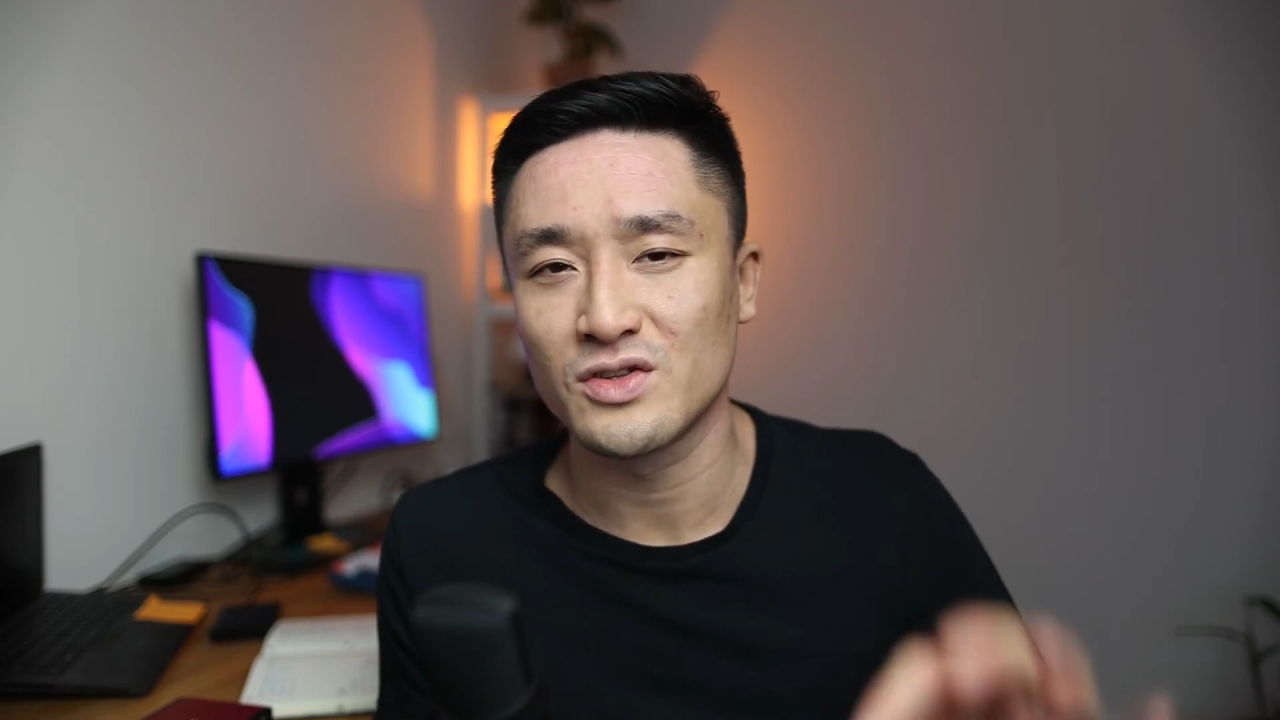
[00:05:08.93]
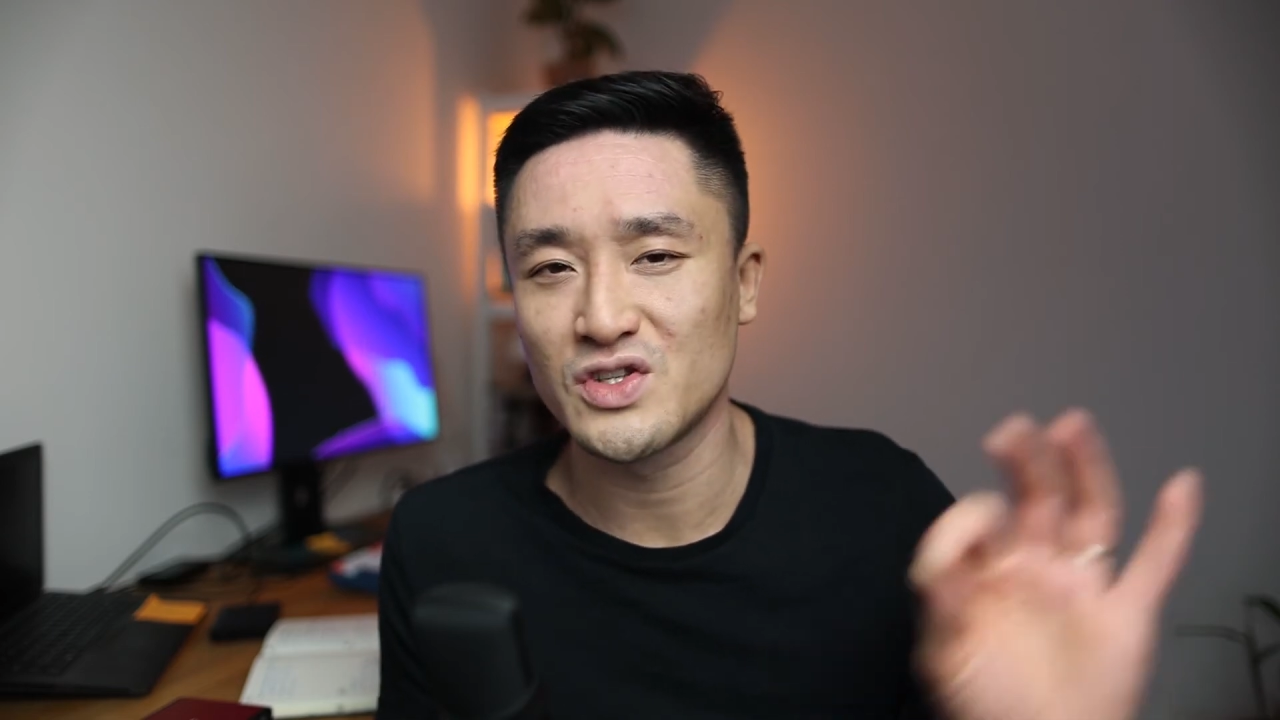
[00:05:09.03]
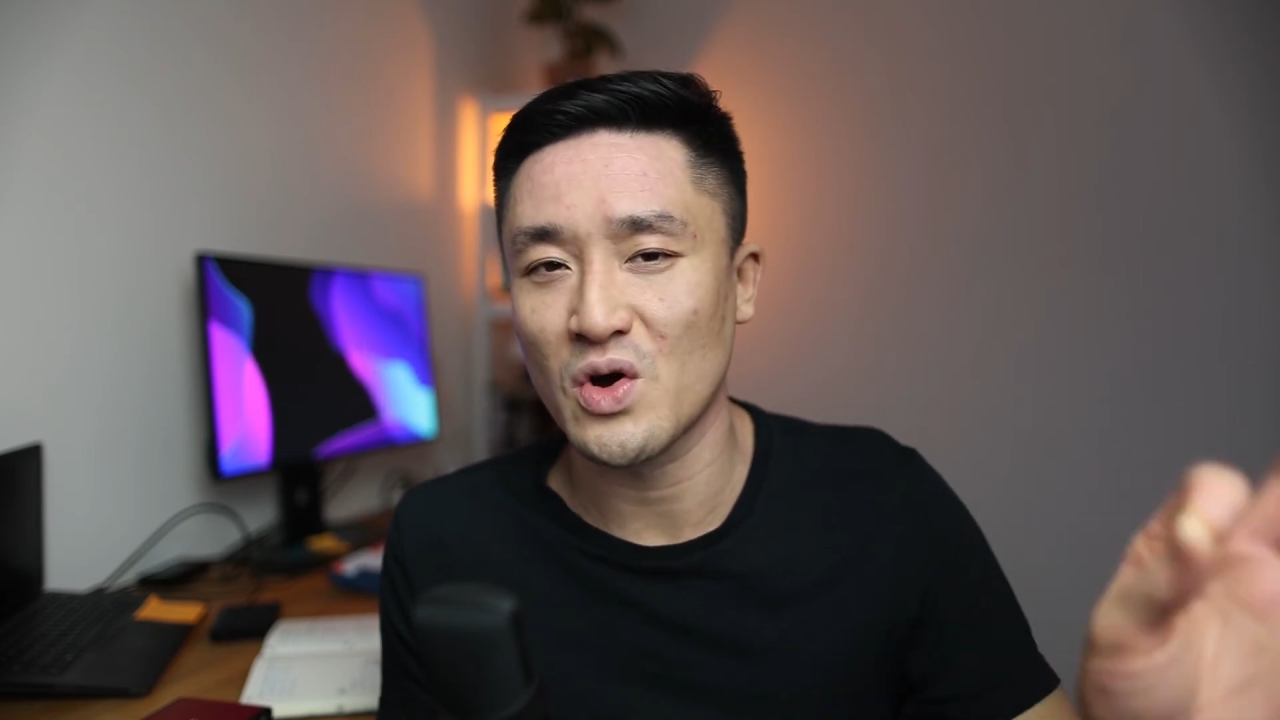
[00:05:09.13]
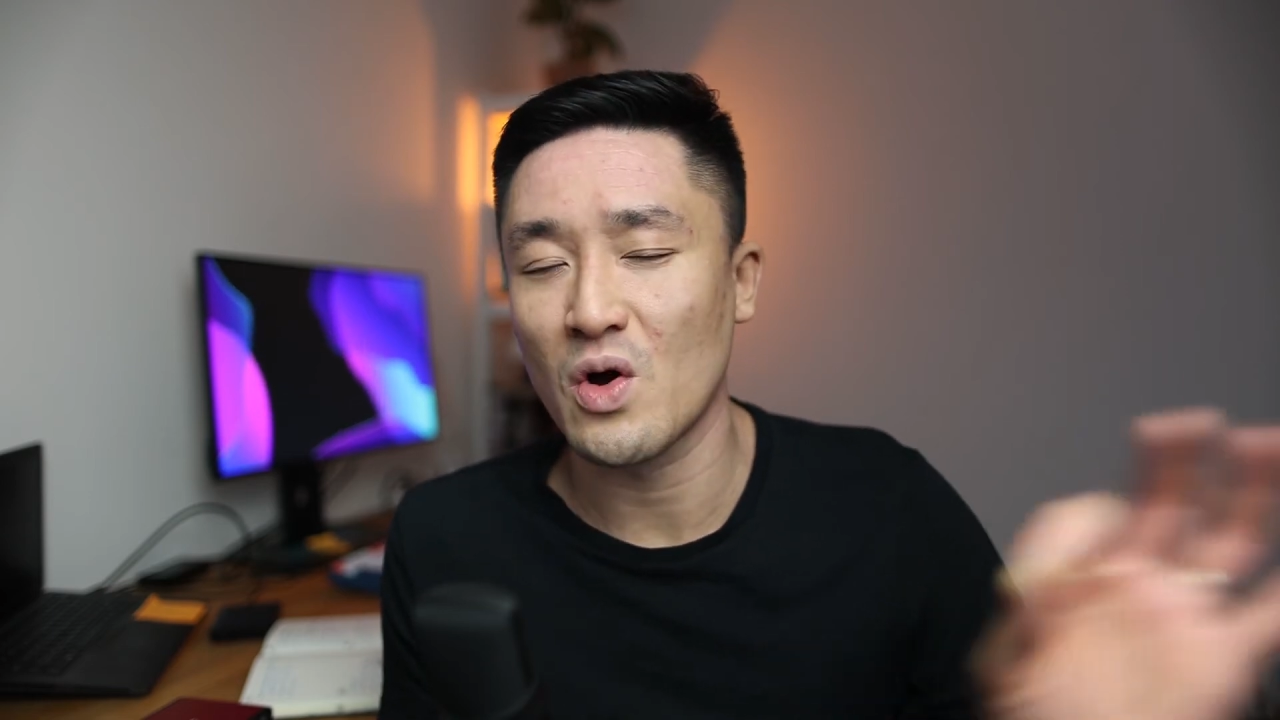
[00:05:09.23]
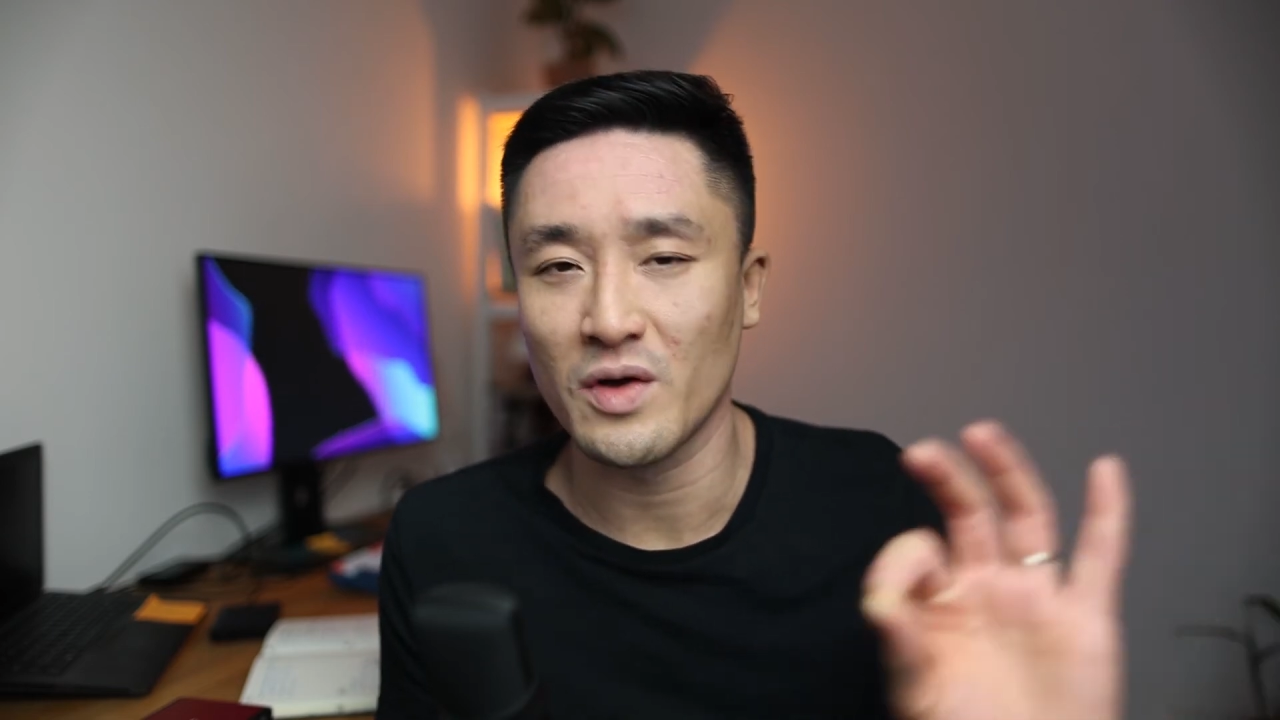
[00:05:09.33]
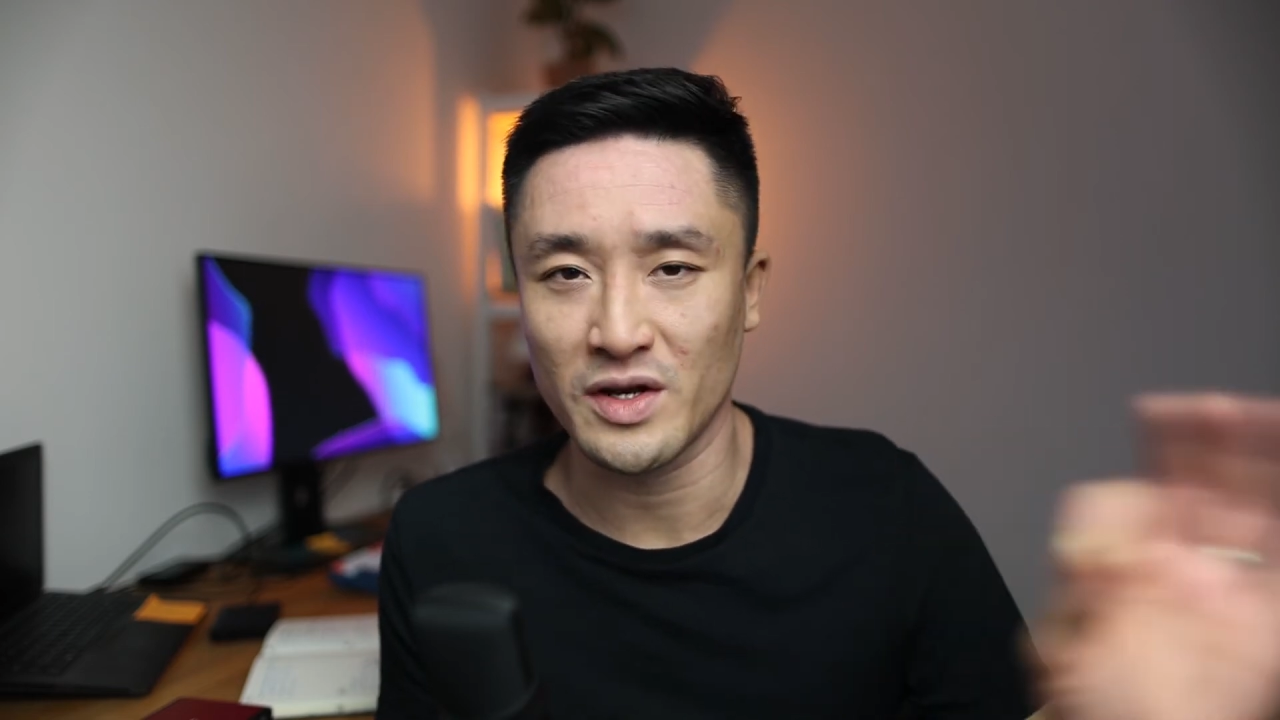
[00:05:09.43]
draw,